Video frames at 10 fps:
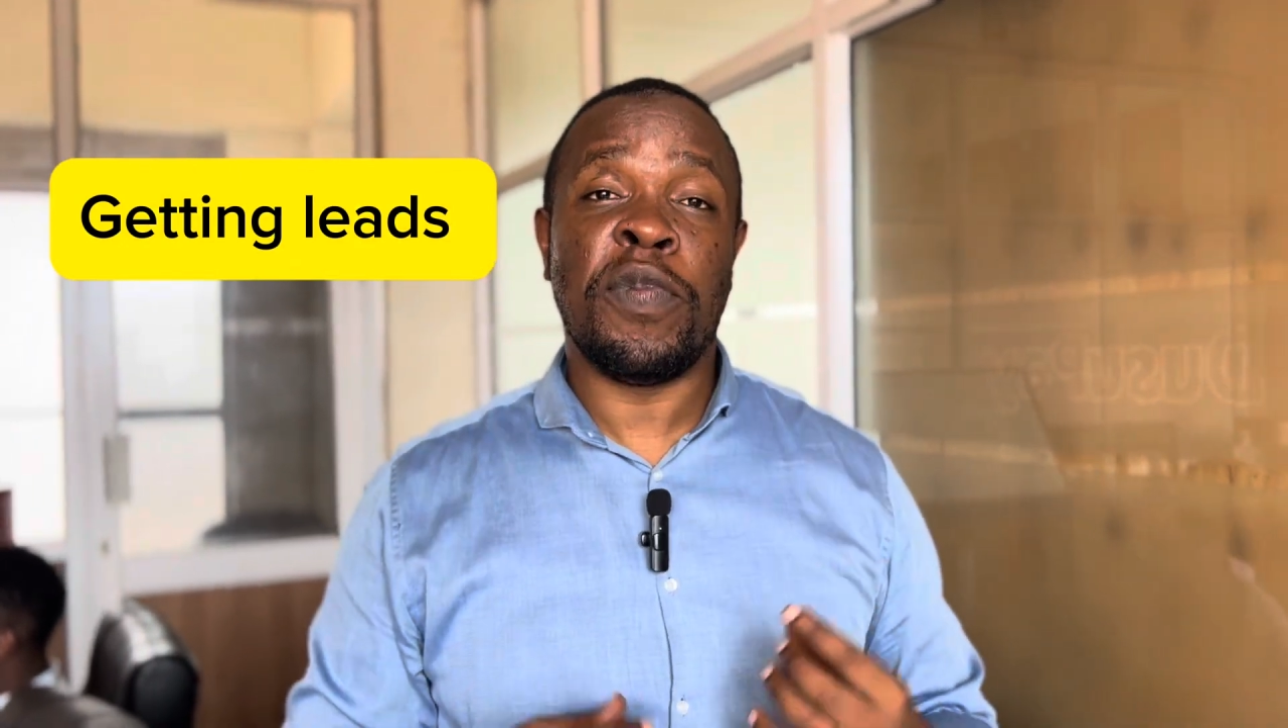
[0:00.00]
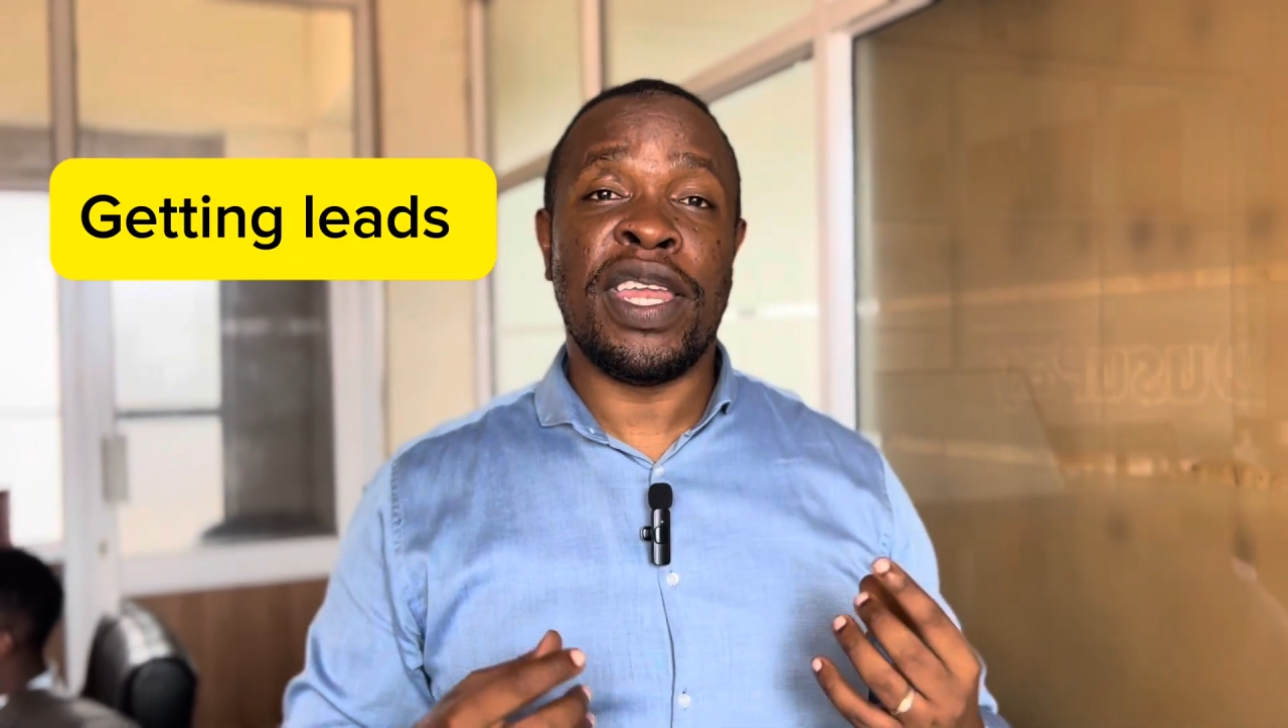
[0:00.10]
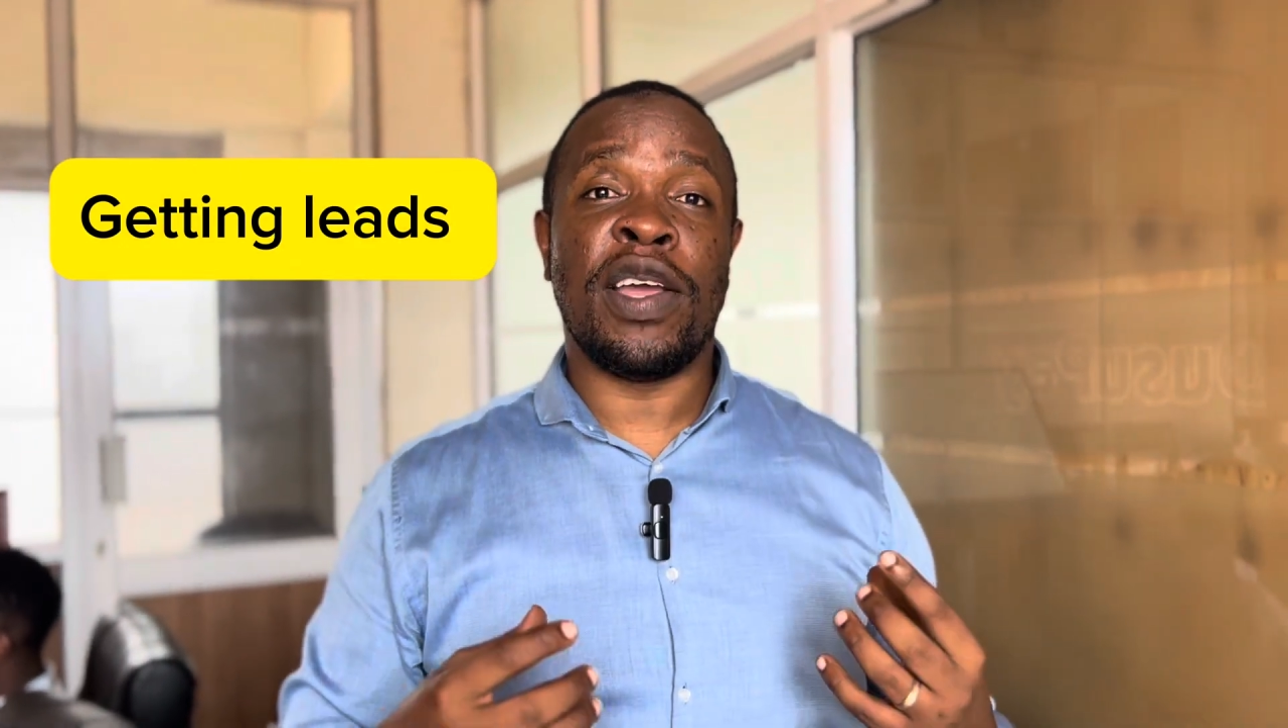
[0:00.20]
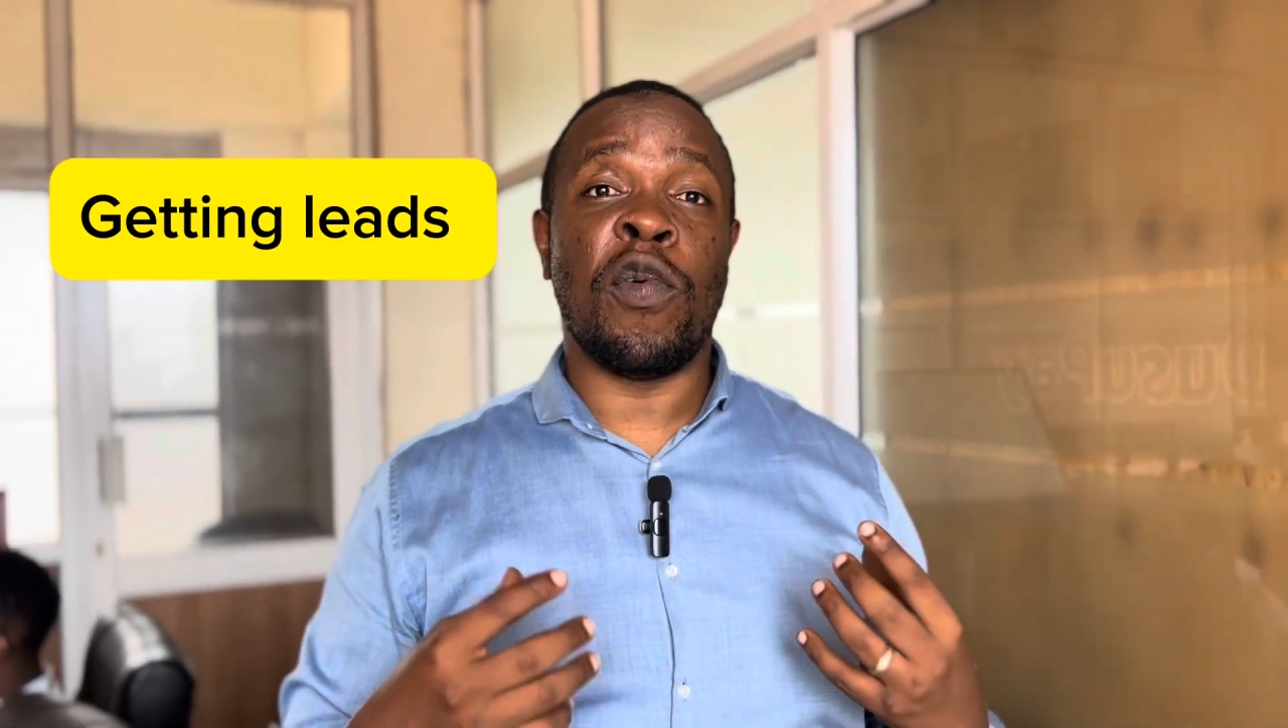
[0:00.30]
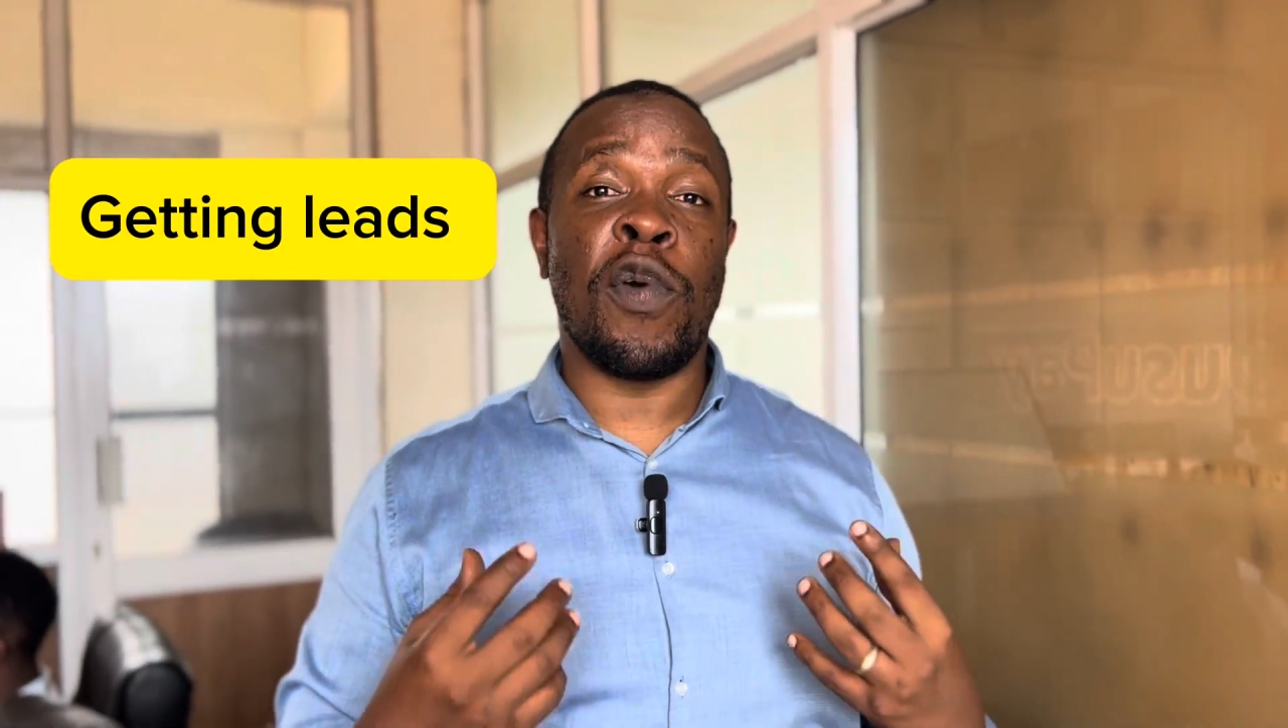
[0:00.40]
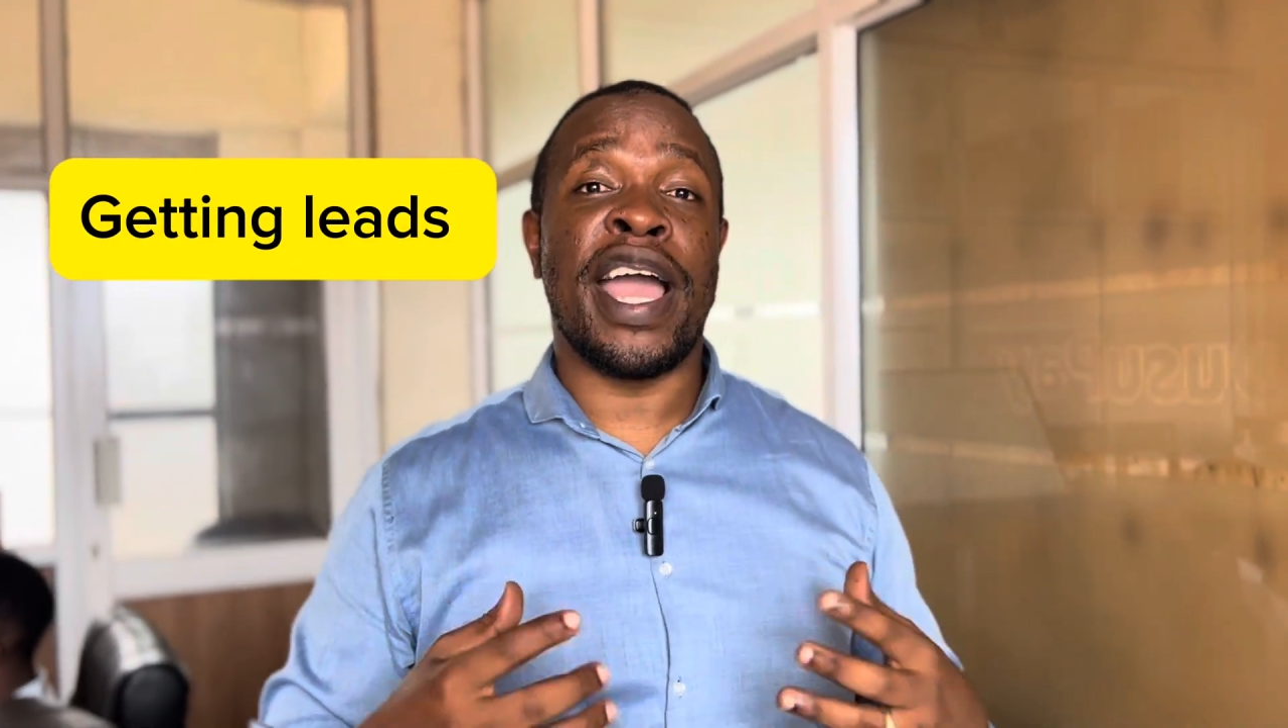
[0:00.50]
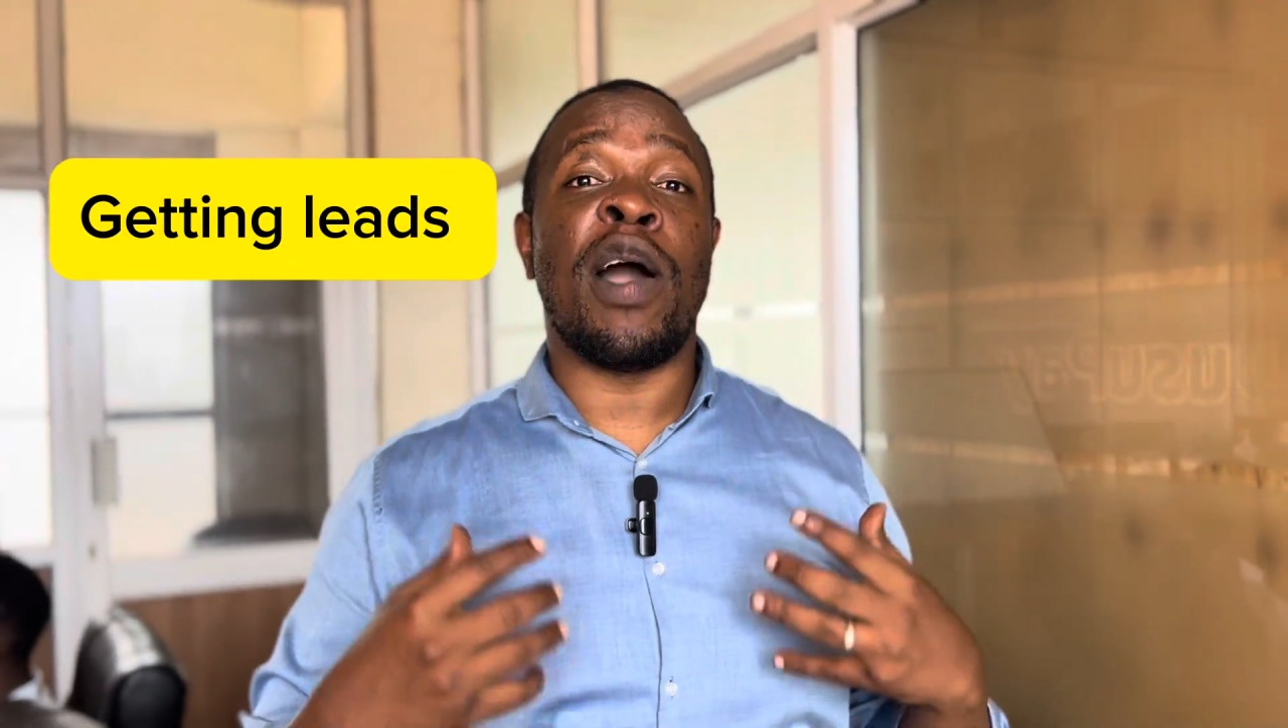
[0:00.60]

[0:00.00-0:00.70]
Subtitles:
meaning where